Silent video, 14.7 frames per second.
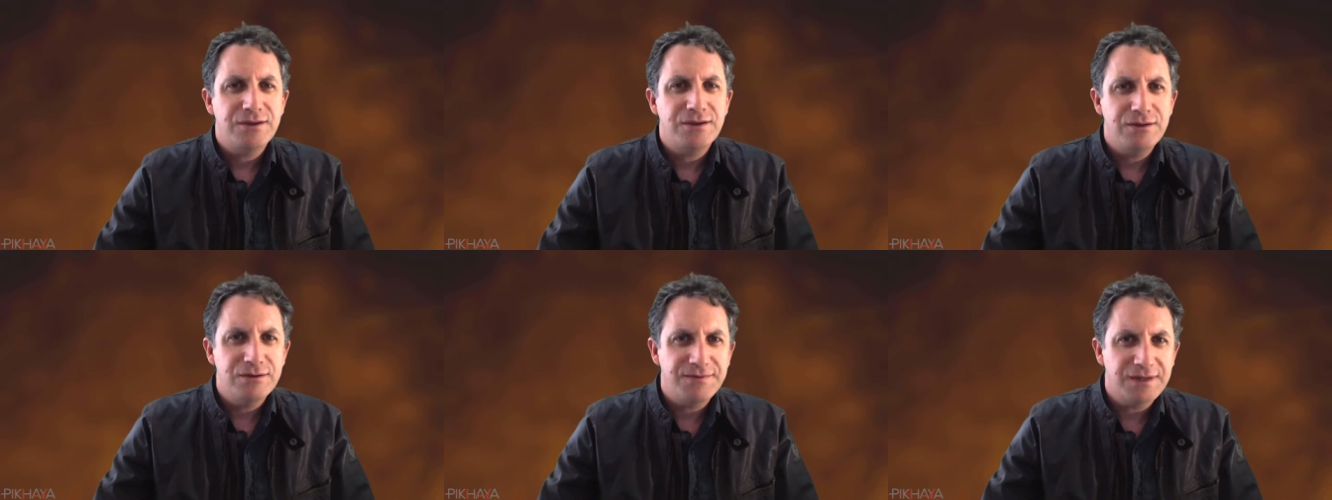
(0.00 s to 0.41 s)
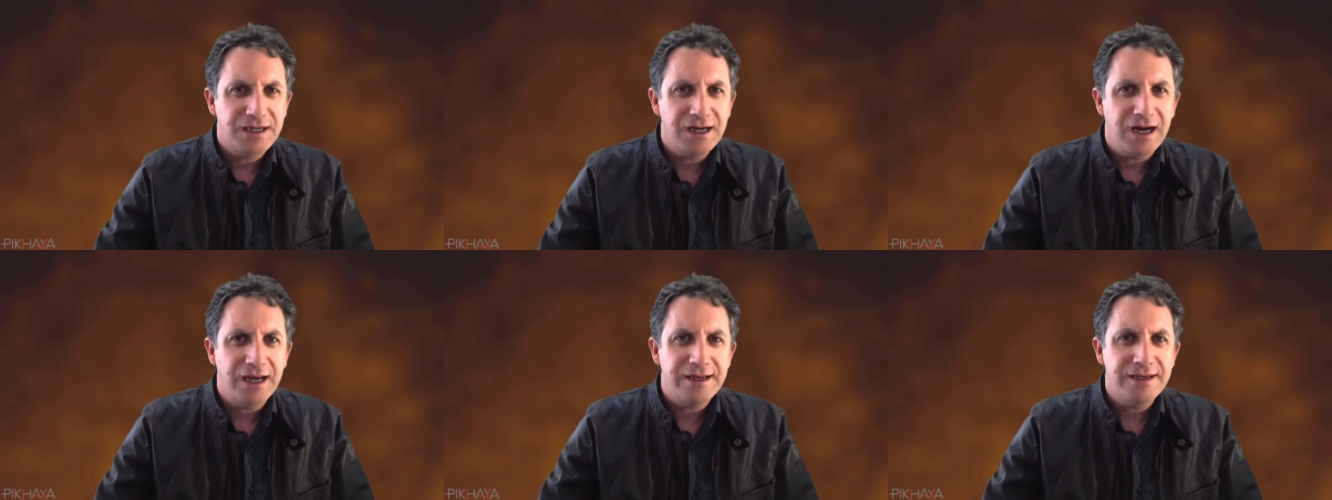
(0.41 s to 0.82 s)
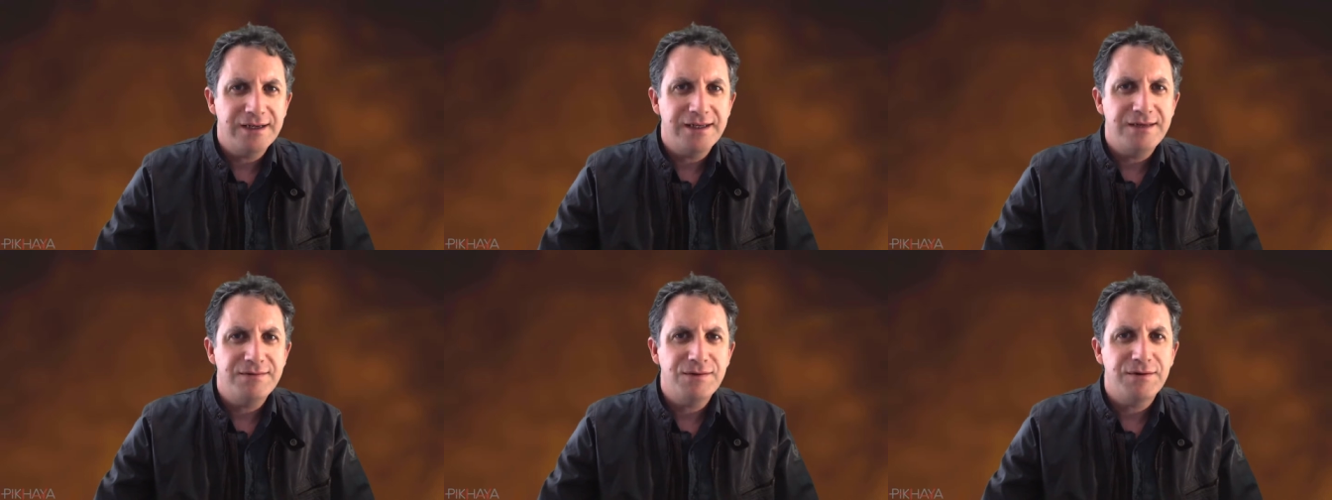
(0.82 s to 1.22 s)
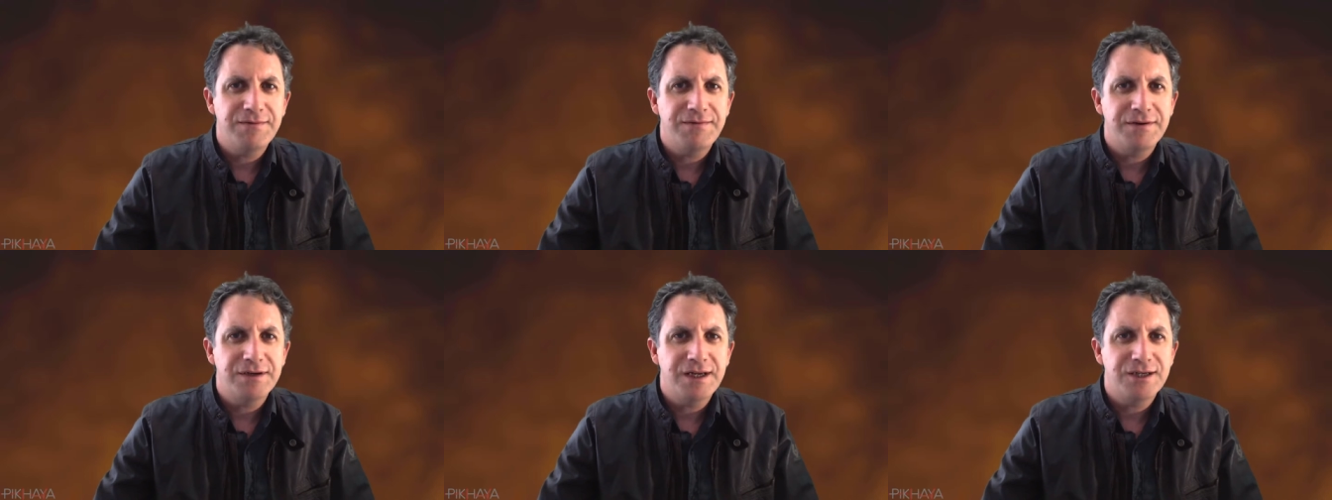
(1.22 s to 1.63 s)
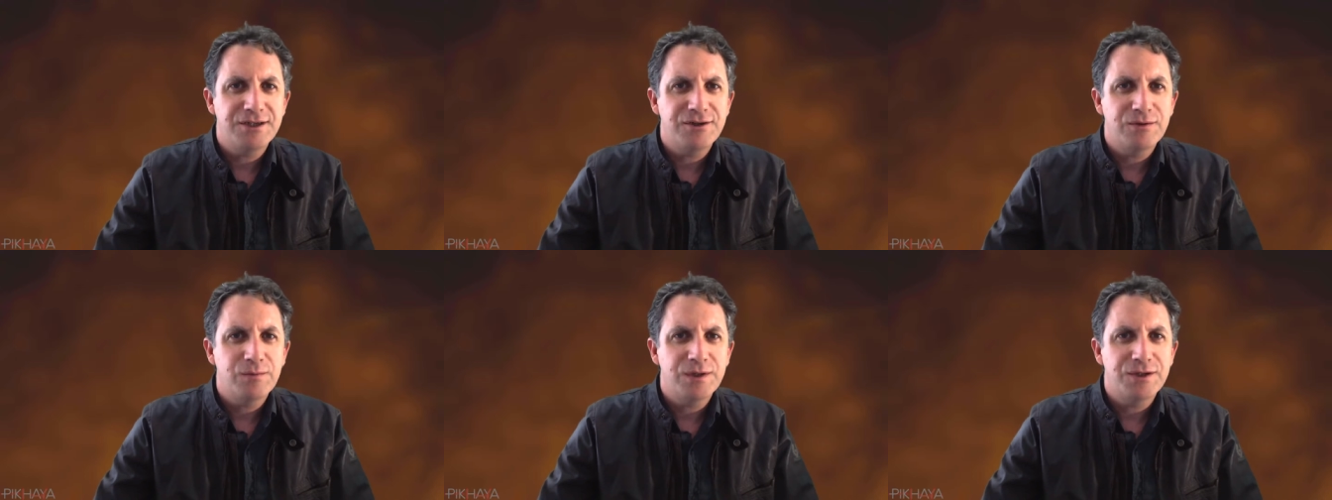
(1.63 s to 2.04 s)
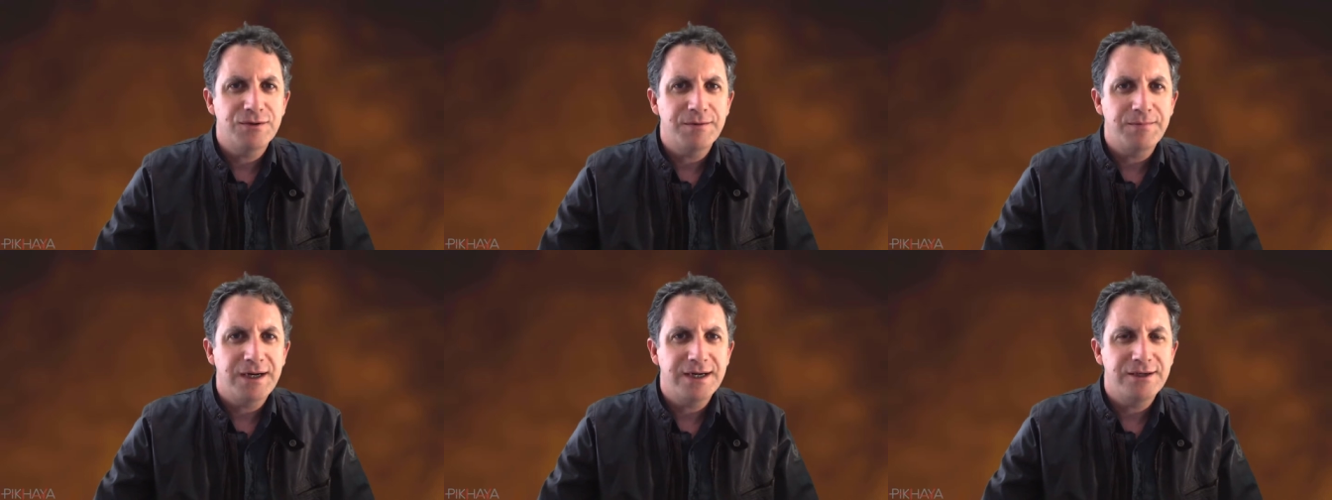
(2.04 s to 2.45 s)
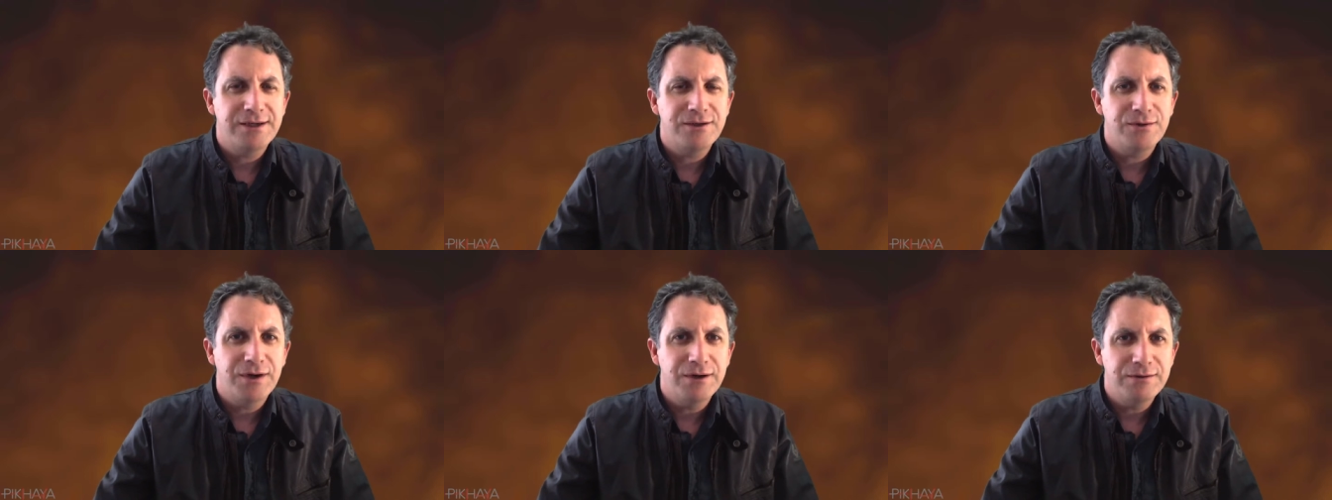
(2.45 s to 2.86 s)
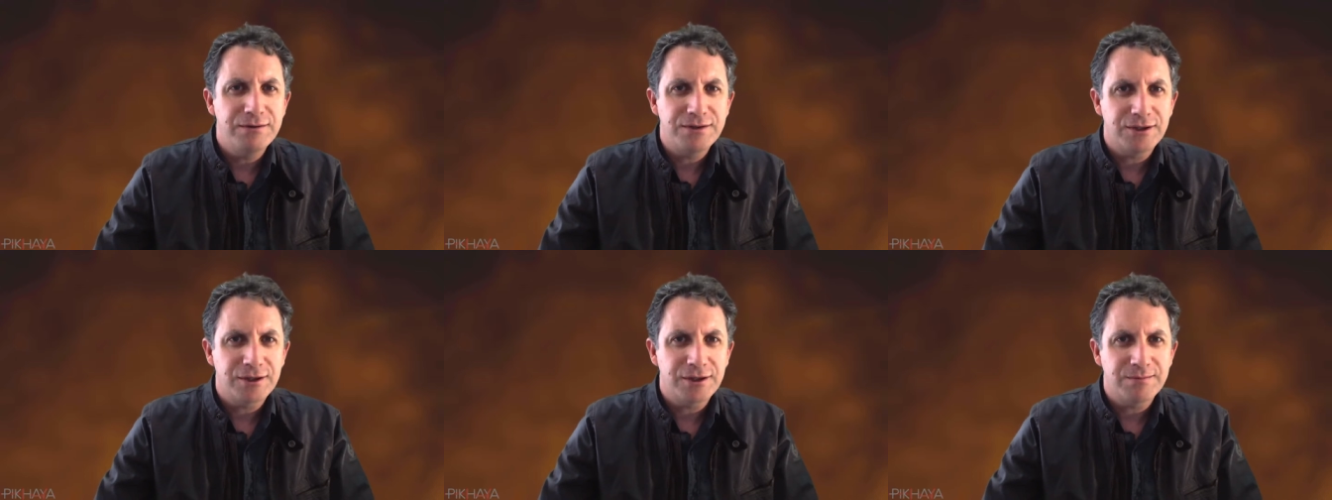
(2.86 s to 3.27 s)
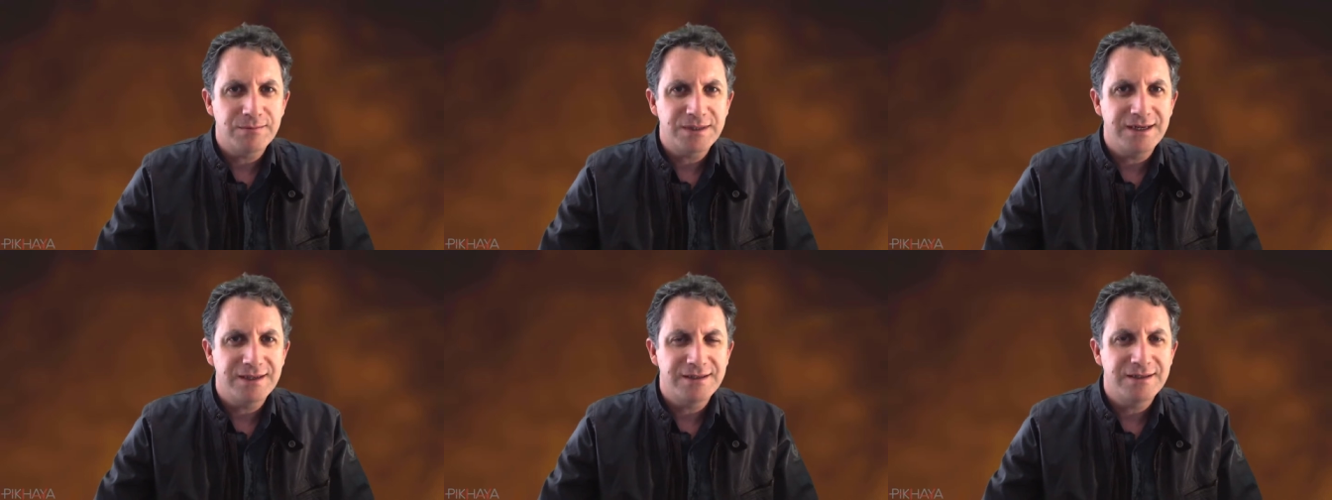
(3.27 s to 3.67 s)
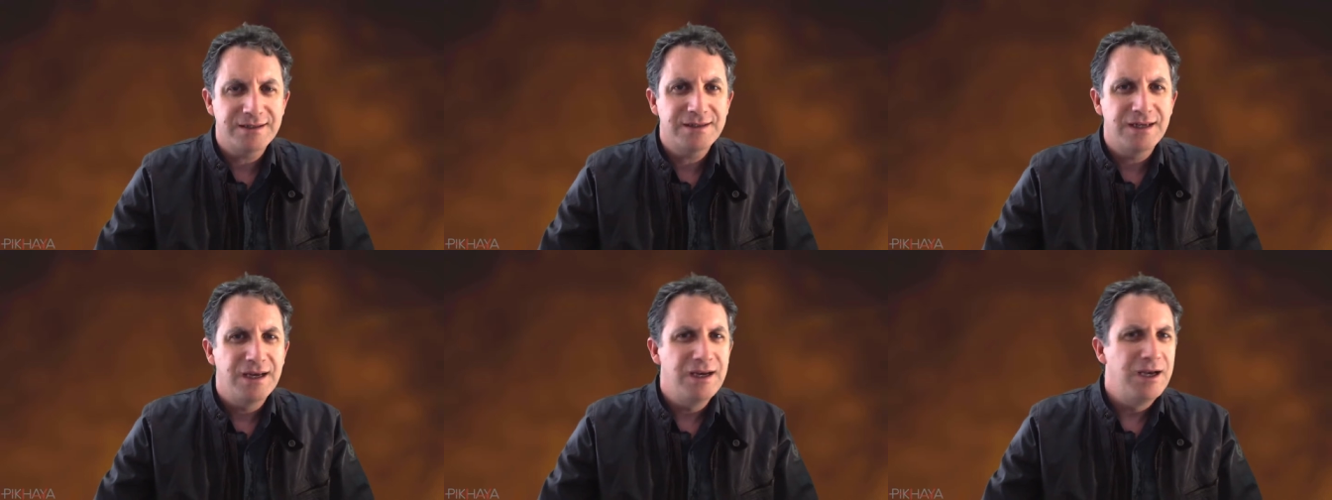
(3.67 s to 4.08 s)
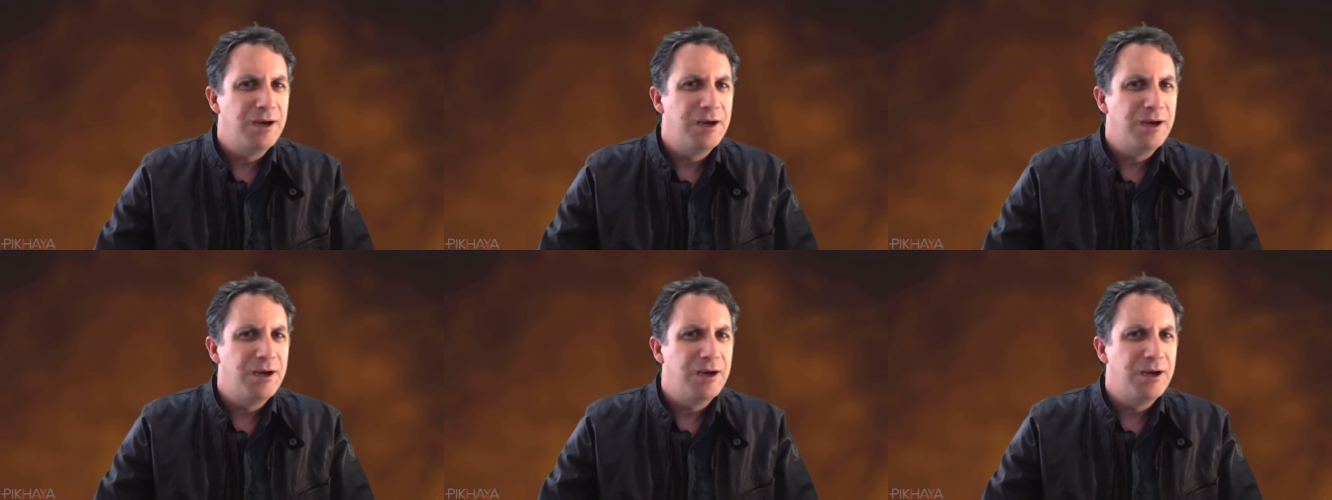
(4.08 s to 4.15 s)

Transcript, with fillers: a useful guide and it gives you a foundation on which to apply to your own circumstances,